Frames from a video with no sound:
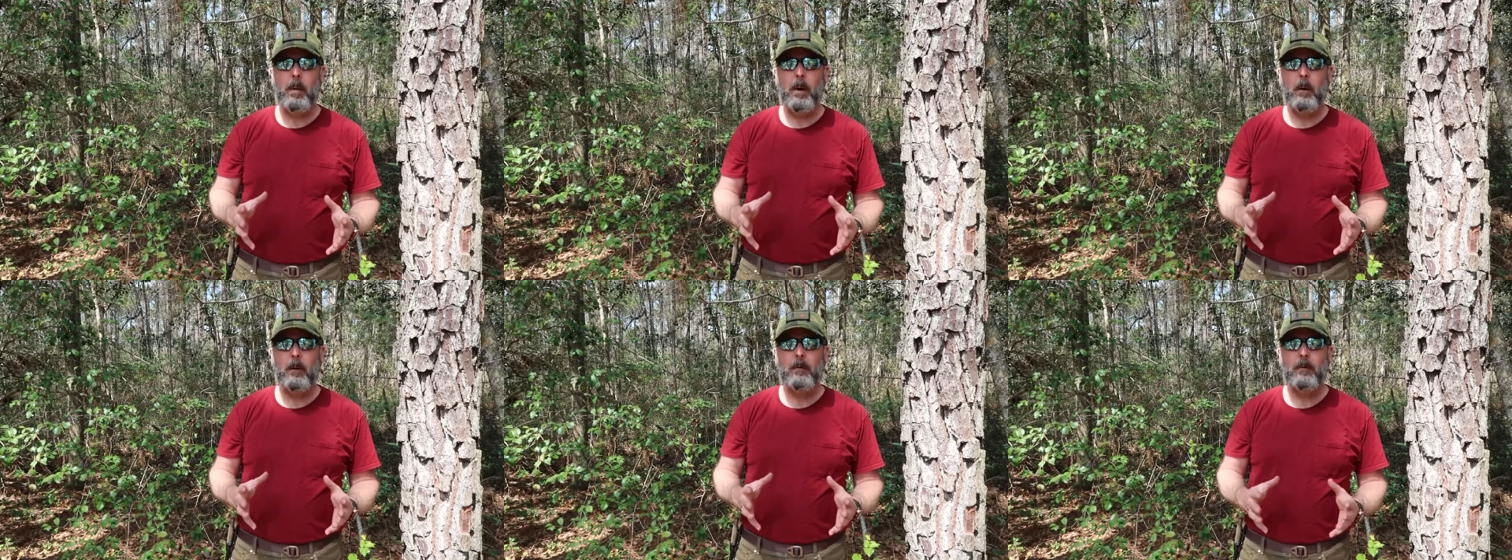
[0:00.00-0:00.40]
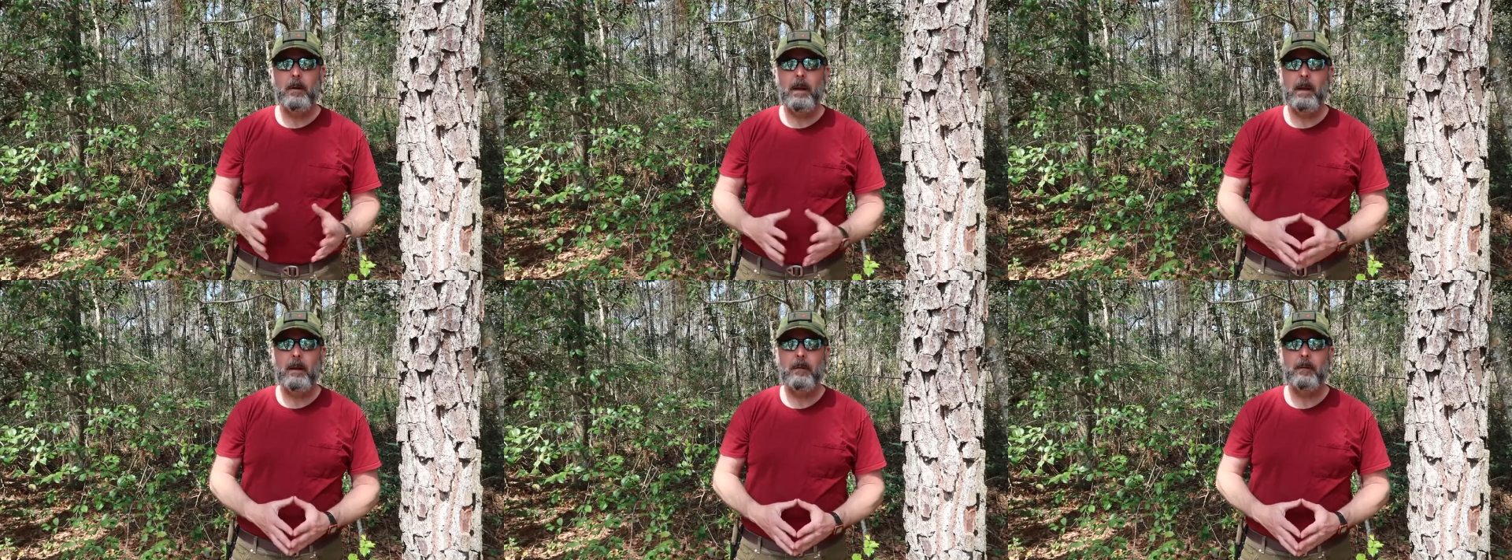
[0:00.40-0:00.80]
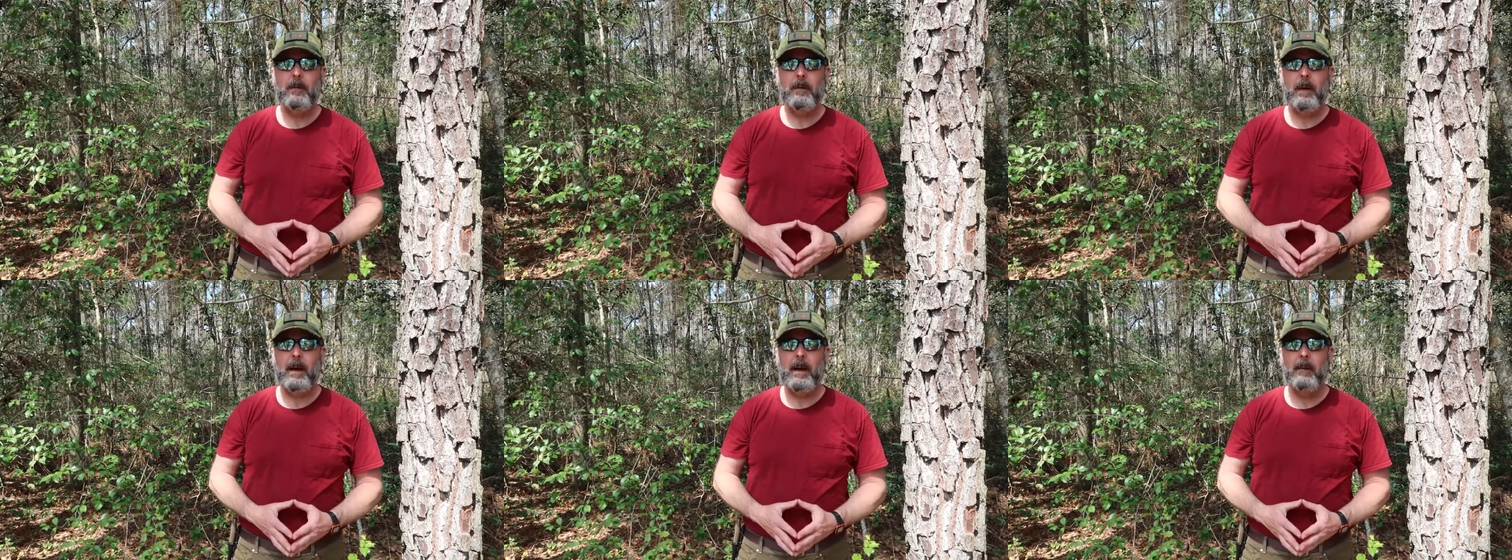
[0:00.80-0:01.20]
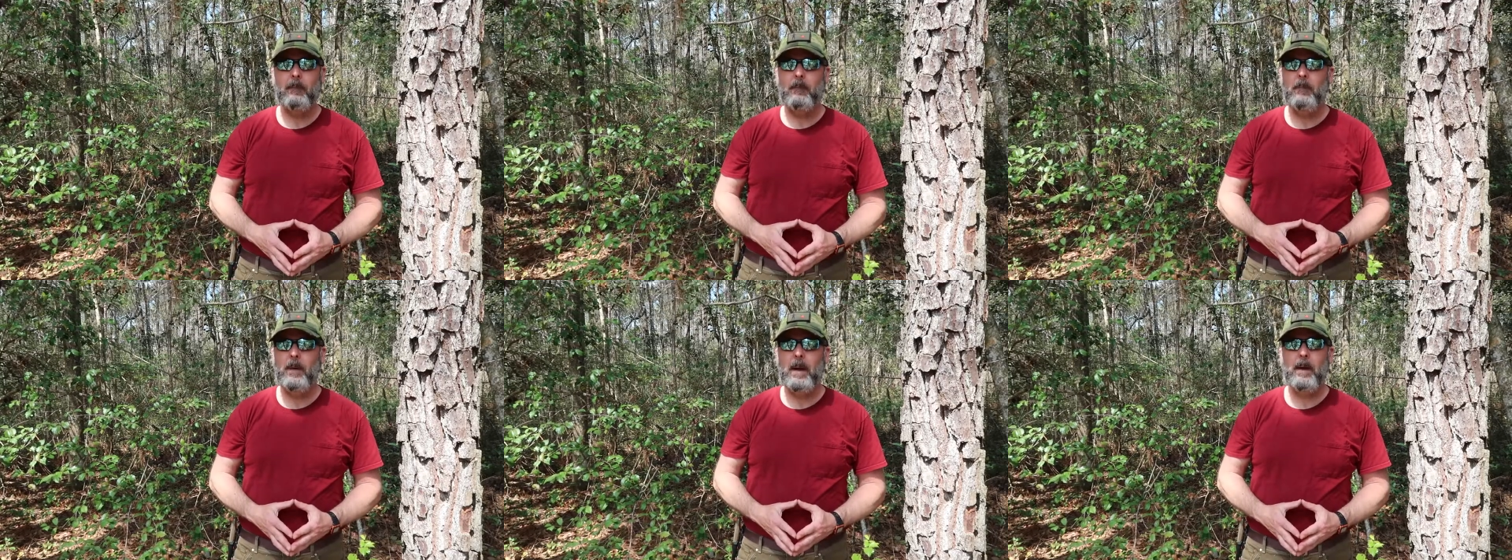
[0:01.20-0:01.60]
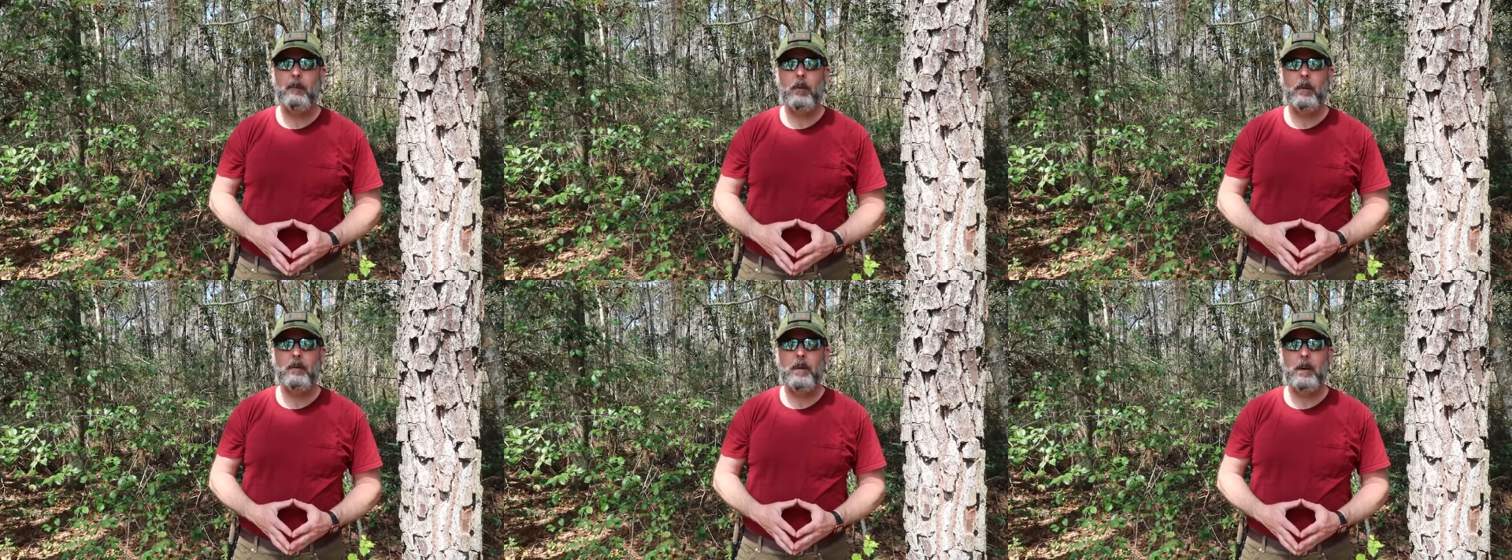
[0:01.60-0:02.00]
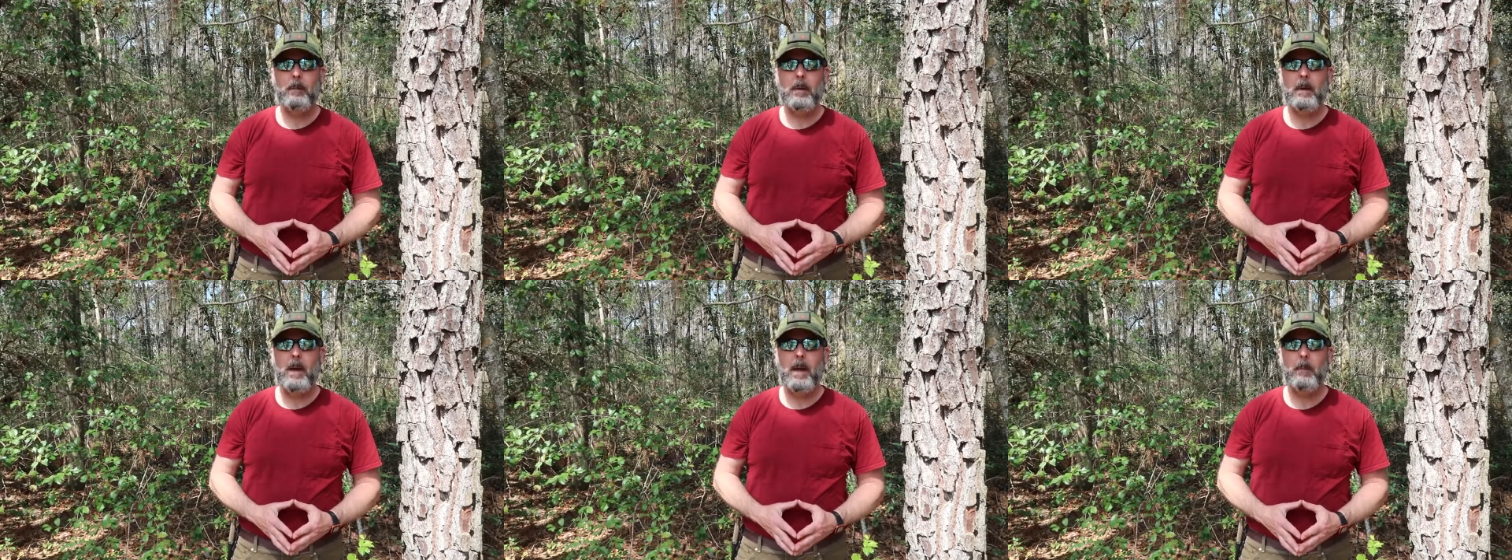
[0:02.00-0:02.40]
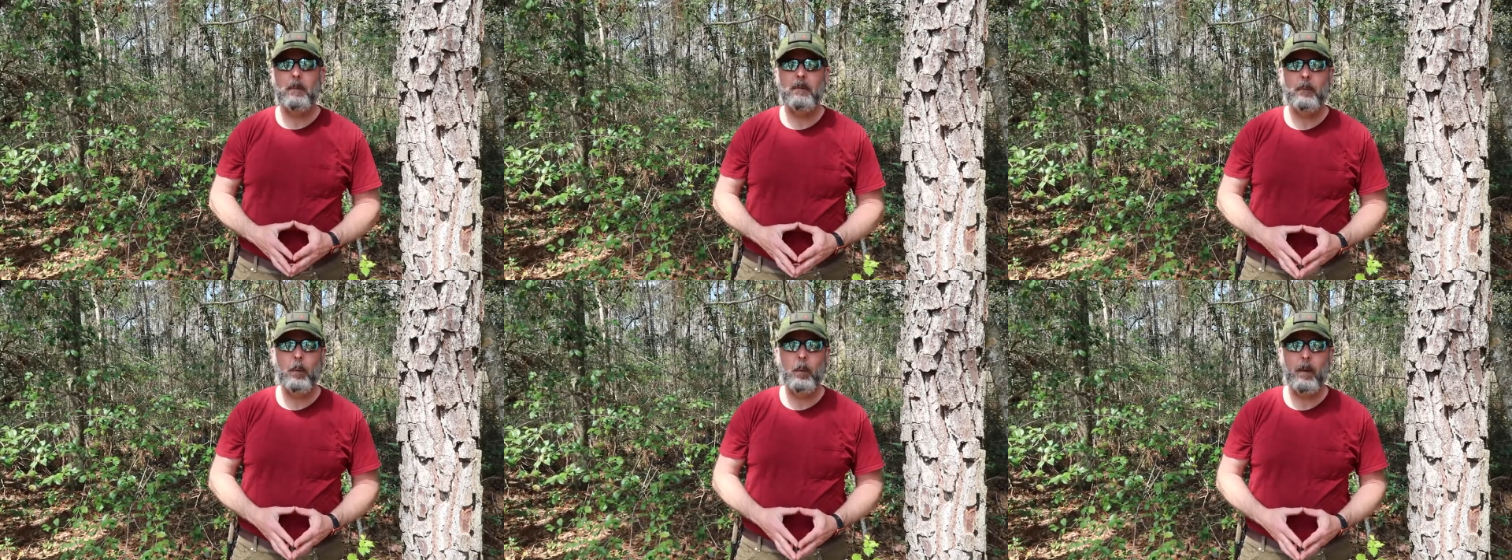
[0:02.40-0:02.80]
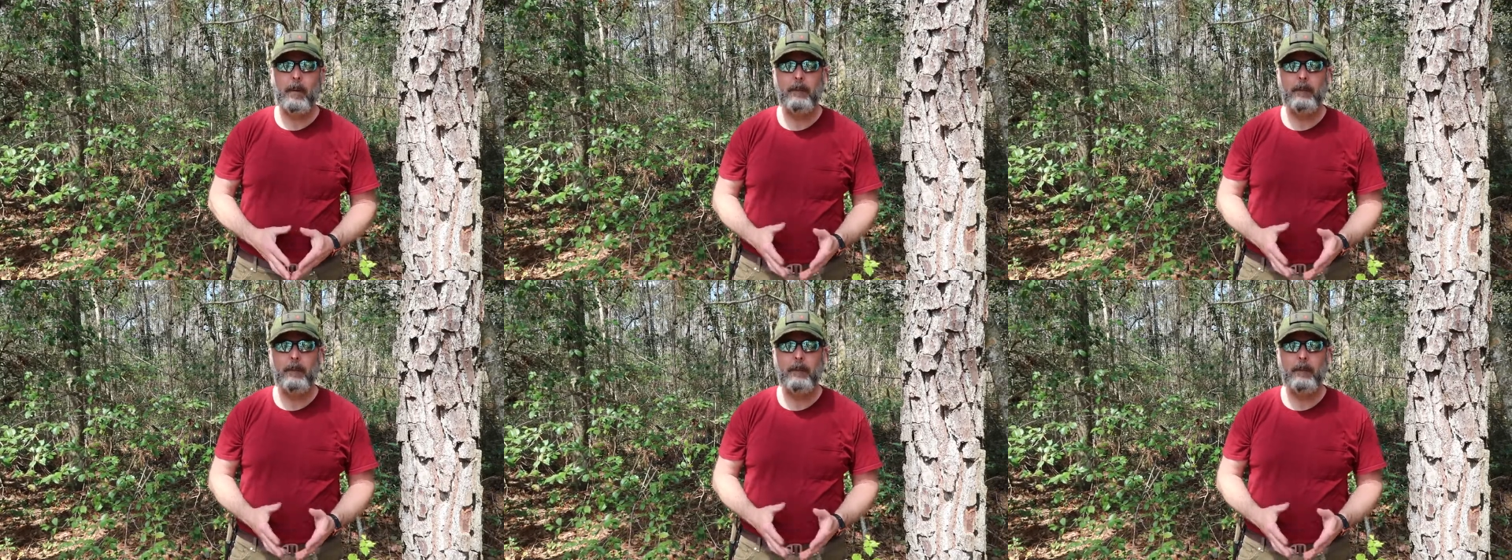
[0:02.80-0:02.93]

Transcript: bird's nest. I've never attempted that before.